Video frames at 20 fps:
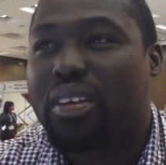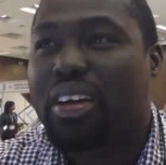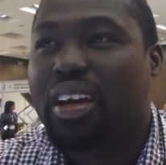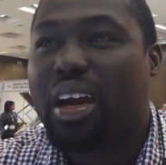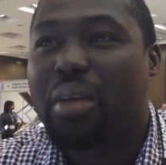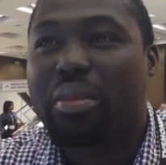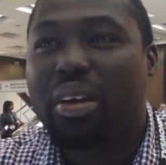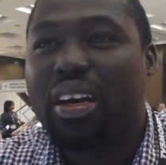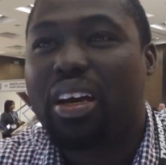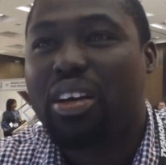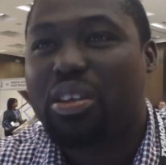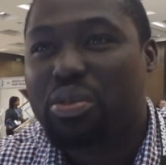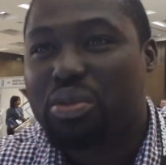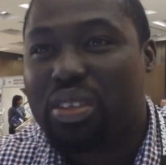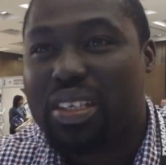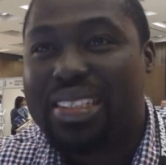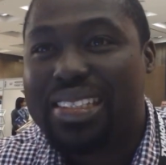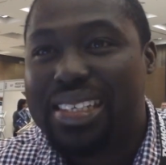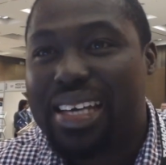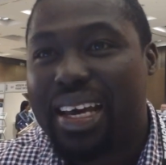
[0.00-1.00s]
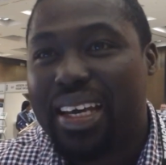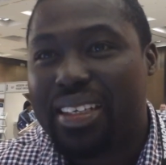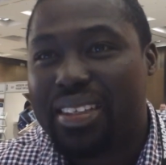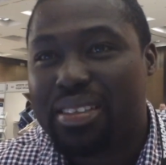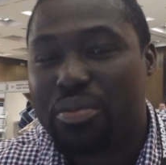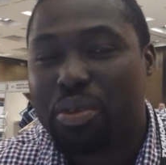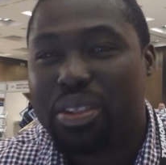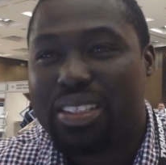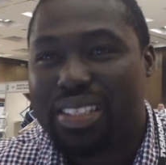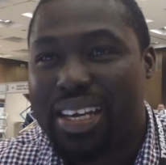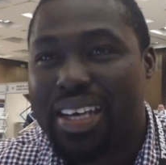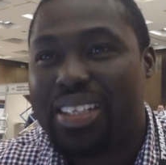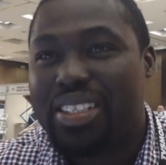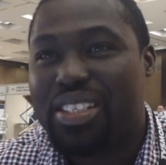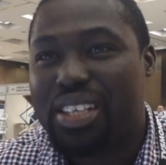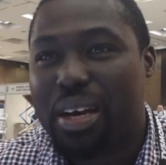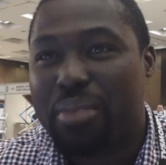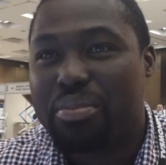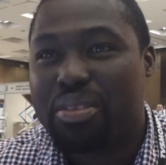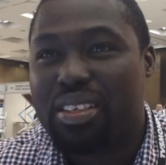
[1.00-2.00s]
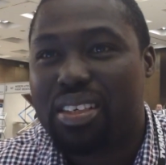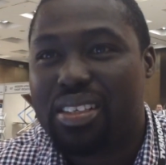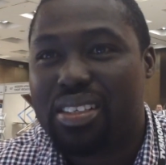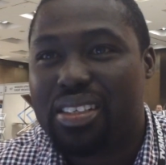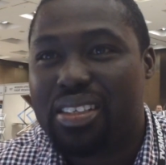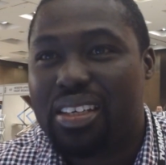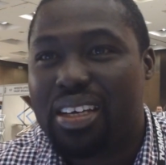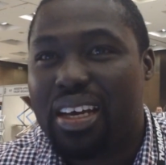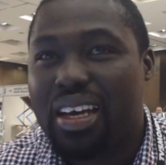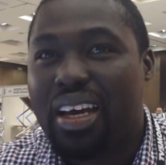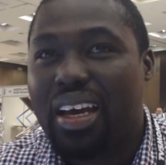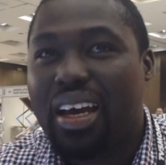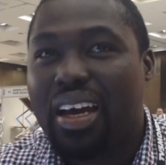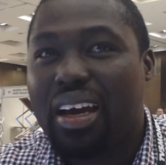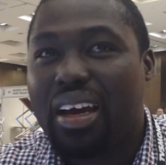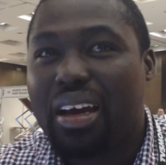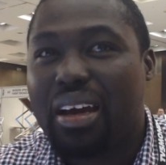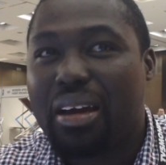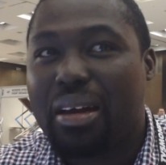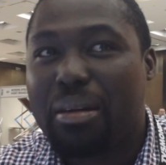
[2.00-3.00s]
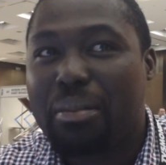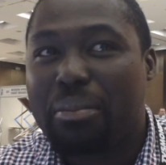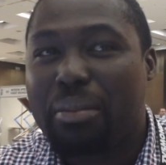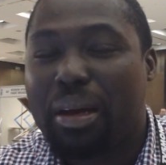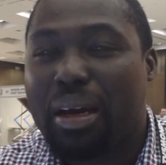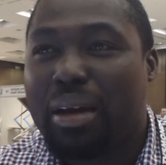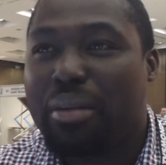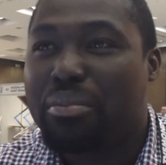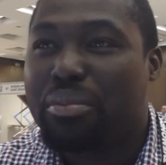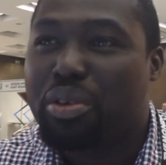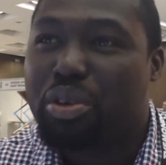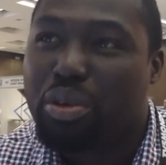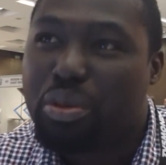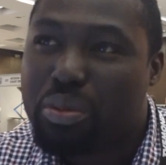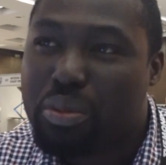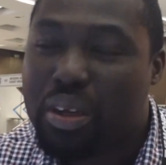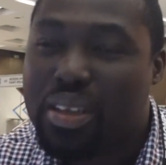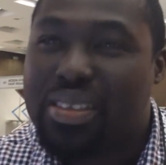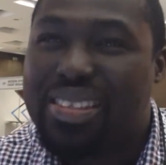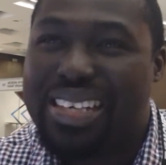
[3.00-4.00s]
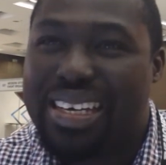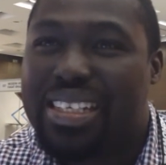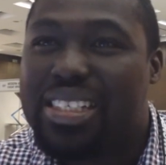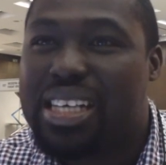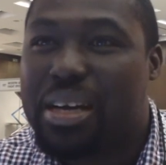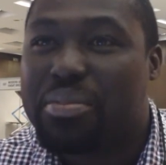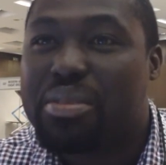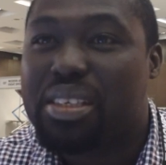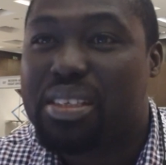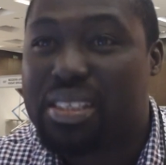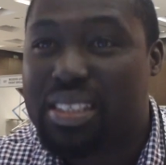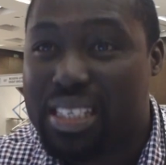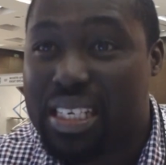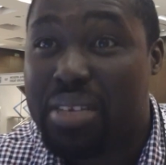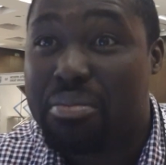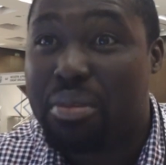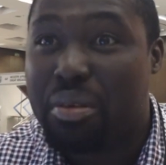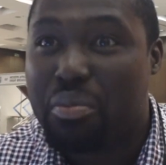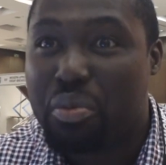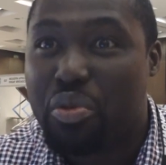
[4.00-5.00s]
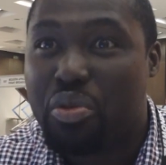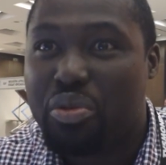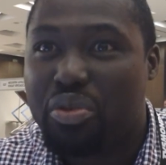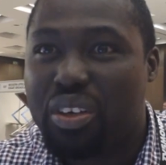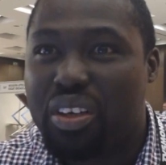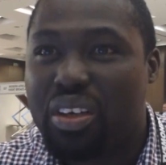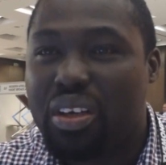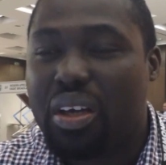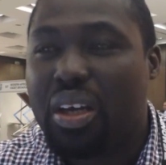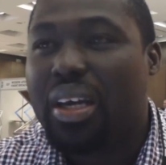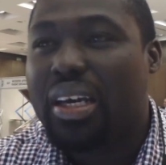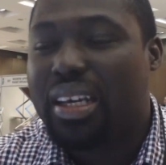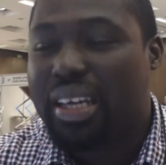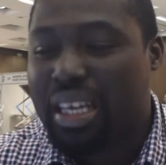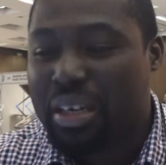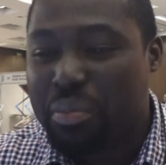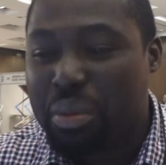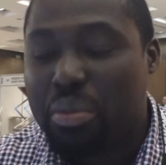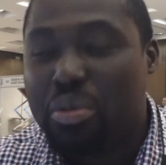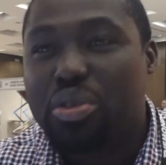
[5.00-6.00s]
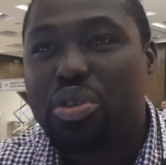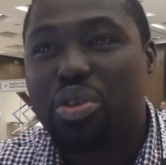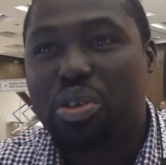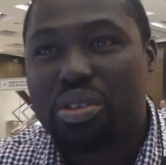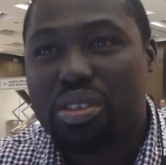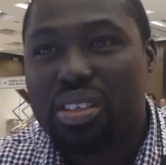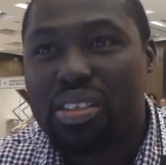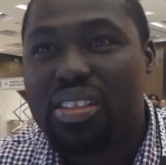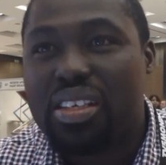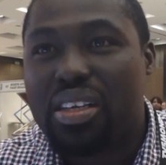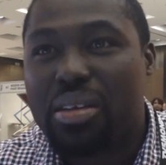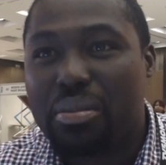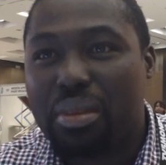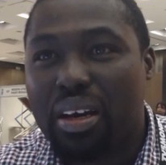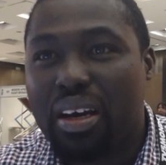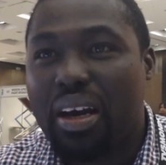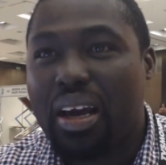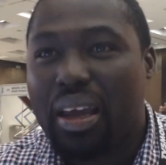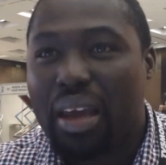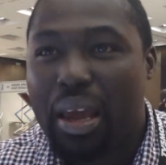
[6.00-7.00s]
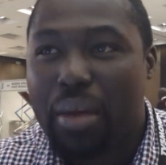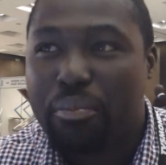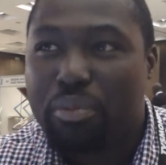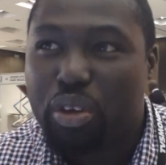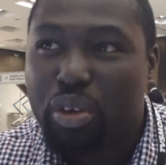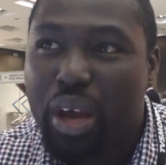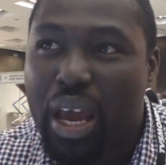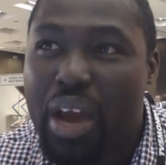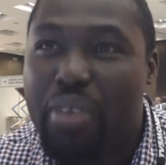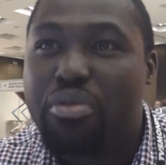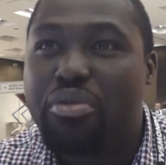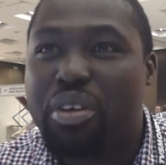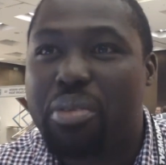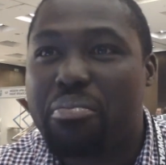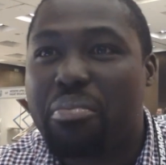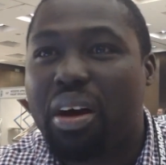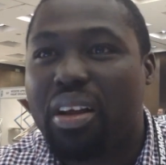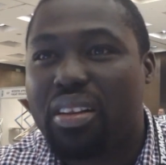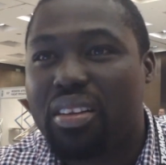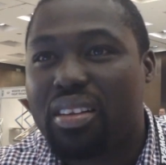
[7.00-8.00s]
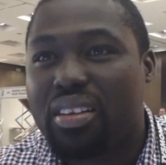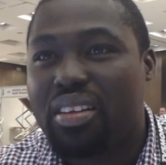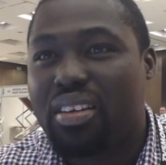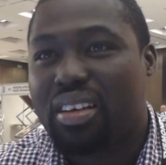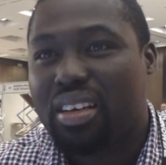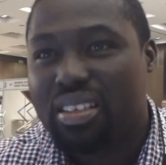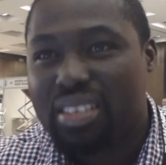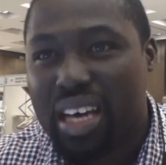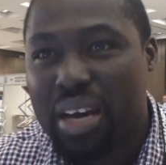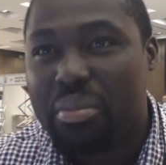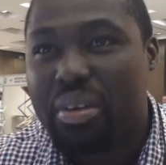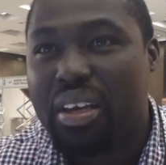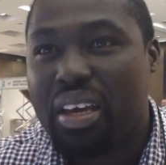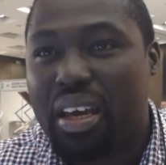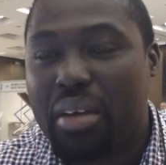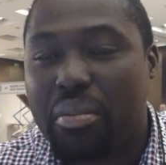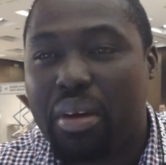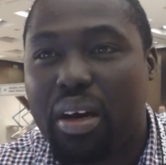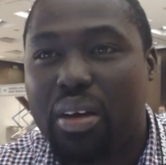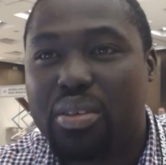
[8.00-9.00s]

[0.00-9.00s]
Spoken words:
Coming out with 10 chapters, 10 chapter cinema movie, getting people to go to the cinema, every month, every time it came out.